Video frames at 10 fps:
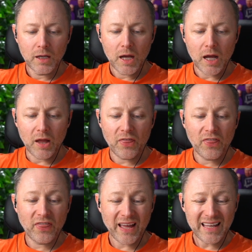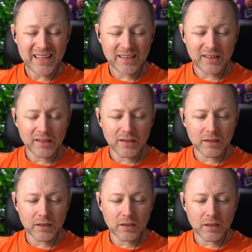I think,
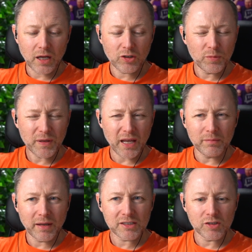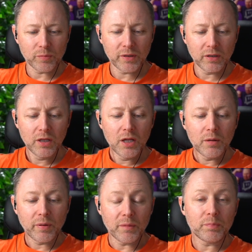I could be getting mixed up here,
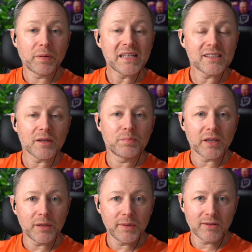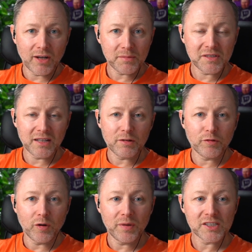but basically Bohemian Rhapsody, the
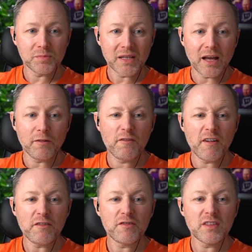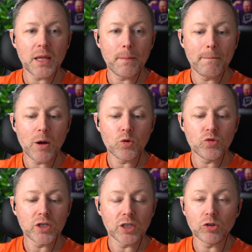film, has made a $50
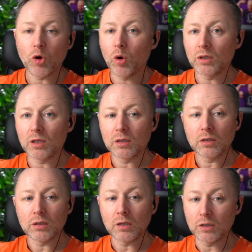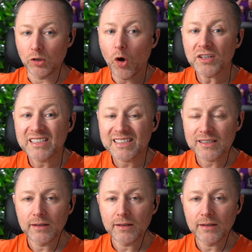million loss.